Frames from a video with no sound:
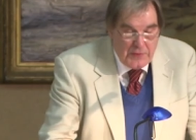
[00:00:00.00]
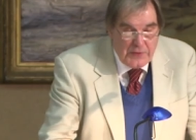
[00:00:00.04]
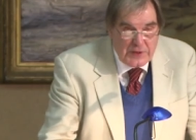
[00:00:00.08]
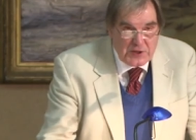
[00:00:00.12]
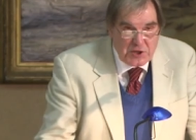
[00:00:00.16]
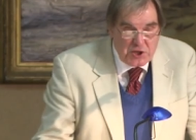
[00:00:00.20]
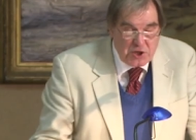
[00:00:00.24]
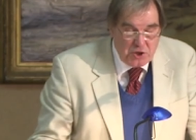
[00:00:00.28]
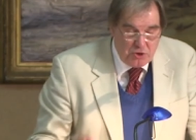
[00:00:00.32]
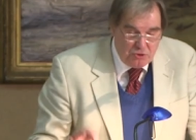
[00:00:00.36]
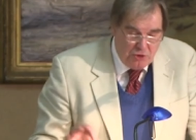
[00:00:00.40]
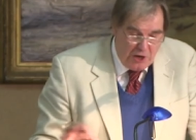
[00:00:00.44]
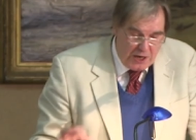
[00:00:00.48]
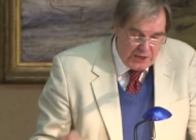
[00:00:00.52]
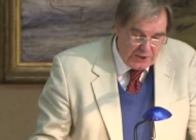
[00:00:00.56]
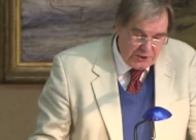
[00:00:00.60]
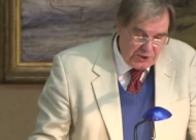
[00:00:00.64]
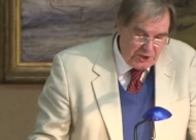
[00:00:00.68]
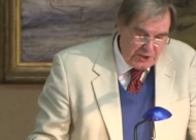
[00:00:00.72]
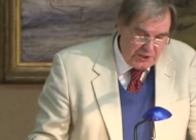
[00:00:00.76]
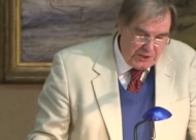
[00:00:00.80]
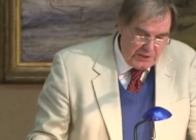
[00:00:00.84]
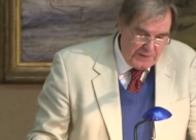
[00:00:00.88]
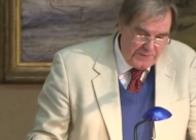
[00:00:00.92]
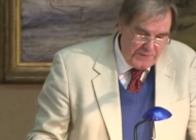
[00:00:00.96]
The
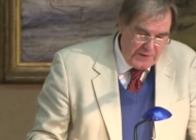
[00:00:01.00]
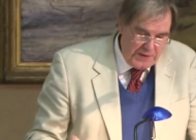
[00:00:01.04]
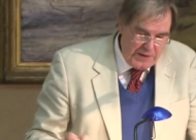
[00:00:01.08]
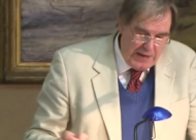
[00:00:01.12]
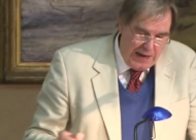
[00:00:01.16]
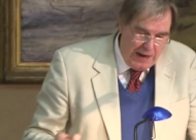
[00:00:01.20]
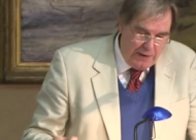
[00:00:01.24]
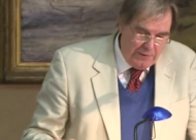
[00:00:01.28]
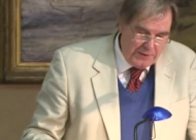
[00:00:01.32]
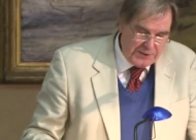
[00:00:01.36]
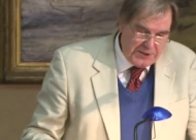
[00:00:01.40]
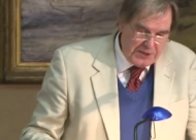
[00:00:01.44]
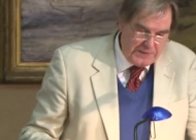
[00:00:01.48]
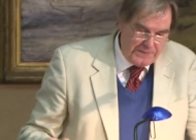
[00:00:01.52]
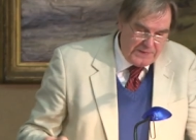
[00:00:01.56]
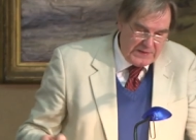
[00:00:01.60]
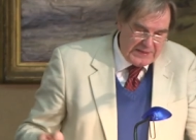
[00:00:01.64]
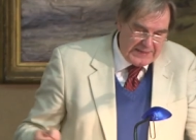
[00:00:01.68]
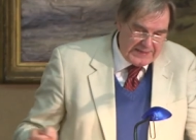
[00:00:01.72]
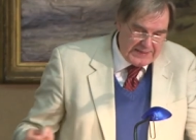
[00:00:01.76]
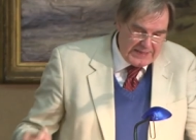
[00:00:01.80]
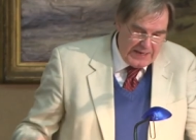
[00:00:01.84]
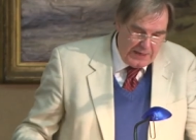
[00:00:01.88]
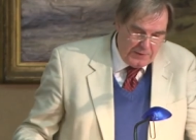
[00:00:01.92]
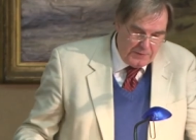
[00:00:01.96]
structure of the narrative
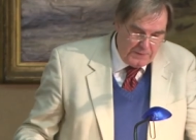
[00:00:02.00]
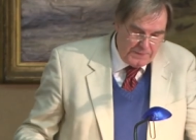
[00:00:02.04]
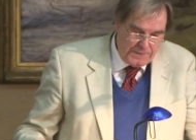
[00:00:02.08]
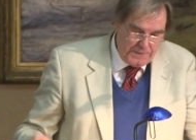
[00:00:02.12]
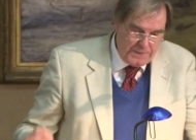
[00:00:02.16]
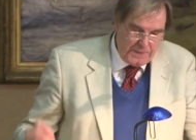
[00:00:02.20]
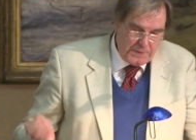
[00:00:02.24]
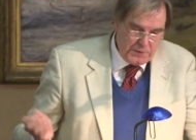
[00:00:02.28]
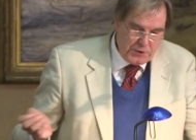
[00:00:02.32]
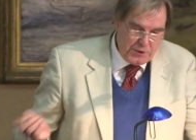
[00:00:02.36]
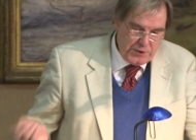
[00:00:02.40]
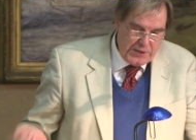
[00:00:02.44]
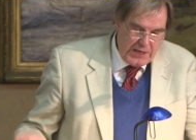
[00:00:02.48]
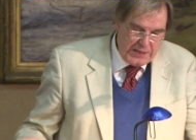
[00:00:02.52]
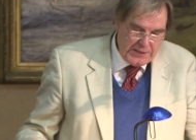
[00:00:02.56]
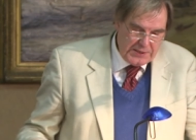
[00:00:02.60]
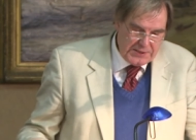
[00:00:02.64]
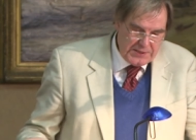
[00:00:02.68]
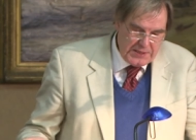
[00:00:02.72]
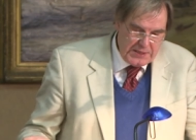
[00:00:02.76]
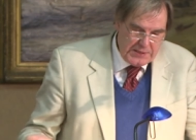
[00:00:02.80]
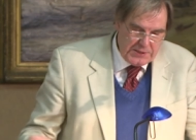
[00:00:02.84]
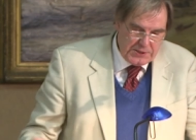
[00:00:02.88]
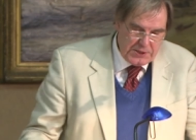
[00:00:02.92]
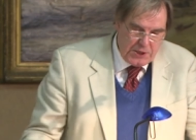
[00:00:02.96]
itself
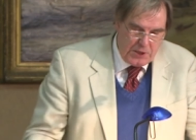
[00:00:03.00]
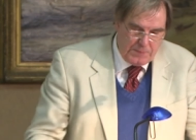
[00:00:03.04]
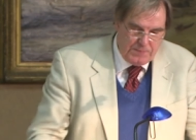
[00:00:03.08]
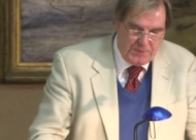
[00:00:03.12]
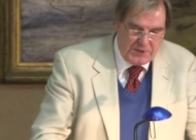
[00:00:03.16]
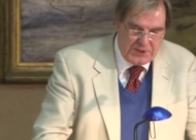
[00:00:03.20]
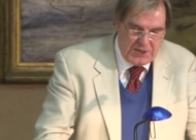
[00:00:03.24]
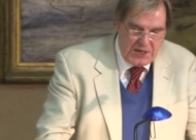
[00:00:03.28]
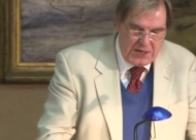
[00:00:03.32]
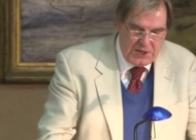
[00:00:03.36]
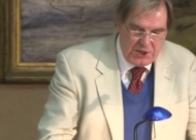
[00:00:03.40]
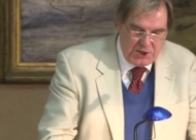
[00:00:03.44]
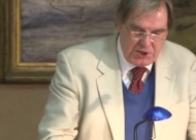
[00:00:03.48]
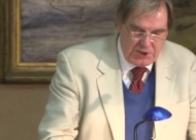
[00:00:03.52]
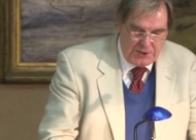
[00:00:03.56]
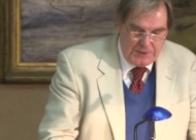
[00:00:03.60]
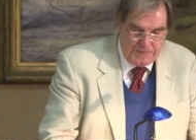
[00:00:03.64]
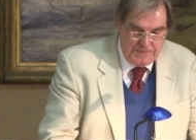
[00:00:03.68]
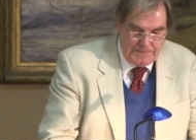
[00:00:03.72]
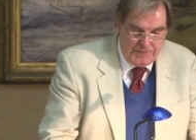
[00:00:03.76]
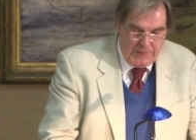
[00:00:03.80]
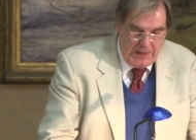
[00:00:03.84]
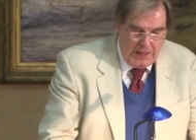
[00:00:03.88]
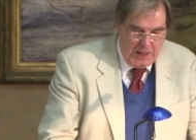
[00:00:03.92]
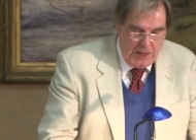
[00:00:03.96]
creates the interpretation,
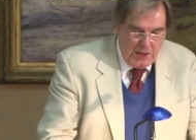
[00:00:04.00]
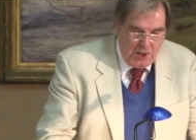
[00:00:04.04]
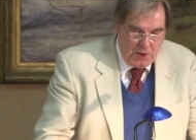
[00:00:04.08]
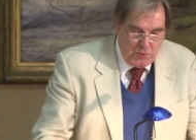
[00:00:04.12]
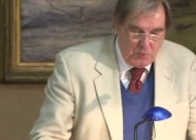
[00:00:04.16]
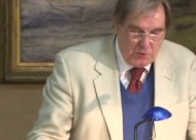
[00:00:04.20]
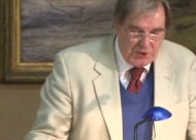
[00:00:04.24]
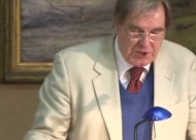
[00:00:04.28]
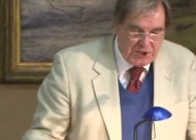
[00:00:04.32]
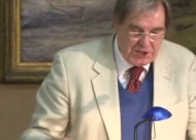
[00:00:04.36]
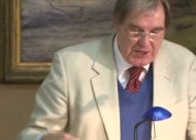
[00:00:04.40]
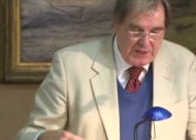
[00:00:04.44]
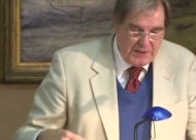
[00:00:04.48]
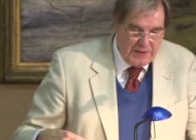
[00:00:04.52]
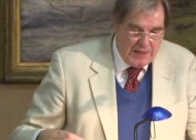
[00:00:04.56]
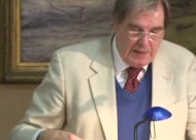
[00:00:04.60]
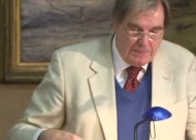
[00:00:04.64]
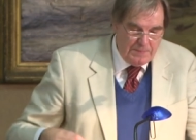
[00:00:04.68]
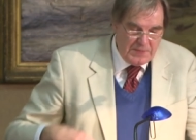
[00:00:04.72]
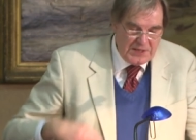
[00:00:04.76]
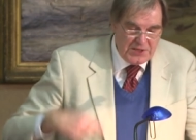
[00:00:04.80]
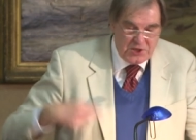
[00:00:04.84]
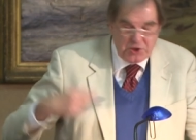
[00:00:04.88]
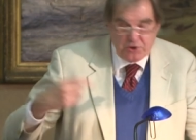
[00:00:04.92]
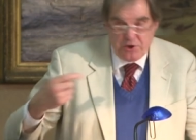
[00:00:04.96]
which can
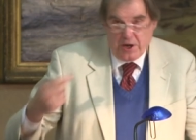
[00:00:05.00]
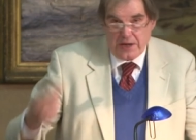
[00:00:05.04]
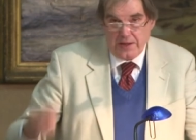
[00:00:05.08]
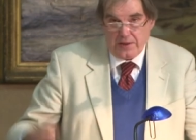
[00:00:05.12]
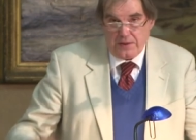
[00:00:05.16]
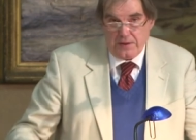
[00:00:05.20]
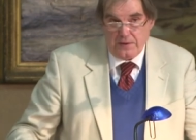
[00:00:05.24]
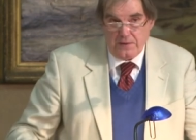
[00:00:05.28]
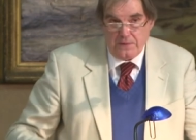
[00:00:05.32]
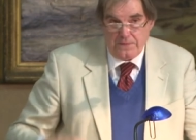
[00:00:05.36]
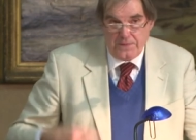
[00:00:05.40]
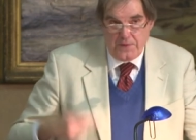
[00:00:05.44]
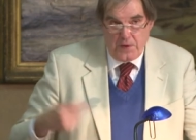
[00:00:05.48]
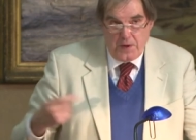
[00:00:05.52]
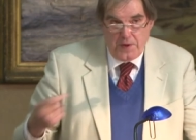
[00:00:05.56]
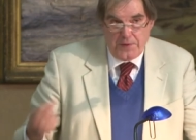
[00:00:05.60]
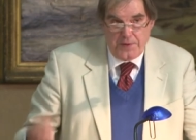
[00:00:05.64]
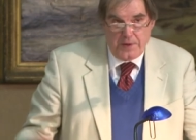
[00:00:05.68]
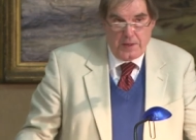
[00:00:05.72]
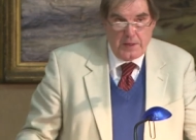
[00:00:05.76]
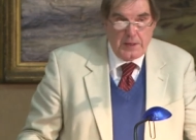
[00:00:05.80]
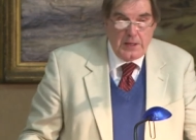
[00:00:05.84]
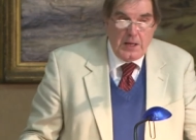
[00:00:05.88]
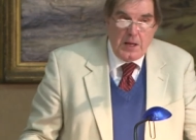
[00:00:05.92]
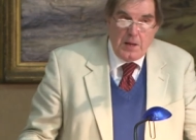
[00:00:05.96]
then be strengthened
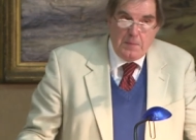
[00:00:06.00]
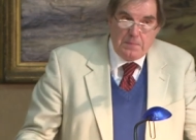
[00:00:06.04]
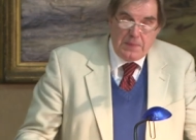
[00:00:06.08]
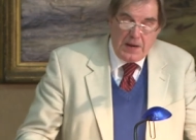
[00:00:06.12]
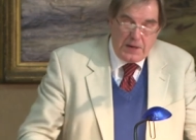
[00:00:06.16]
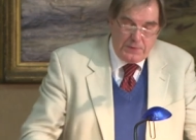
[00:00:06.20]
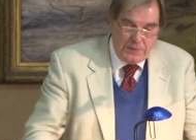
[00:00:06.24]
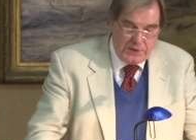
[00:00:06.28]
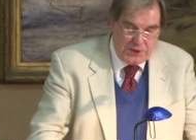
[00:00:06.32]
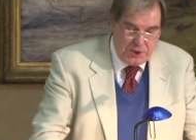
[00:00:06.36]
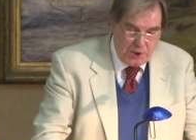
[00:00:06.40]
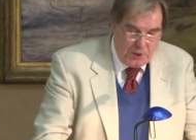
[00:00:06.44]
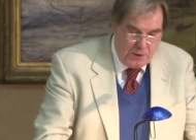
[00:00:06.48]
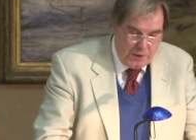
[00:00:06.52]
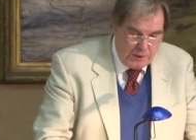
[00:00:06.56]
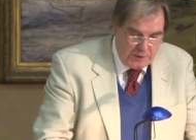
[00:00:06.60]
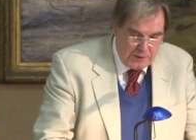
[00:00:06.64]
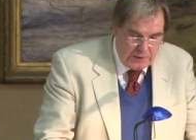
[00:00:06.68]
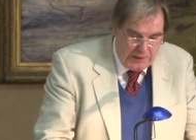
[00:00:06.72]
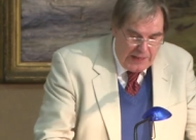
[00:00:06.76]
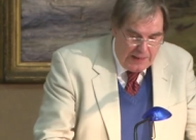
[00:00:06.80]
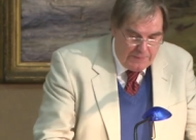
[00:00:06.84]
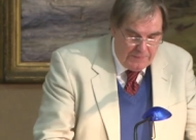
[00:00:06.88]
further by rhetorical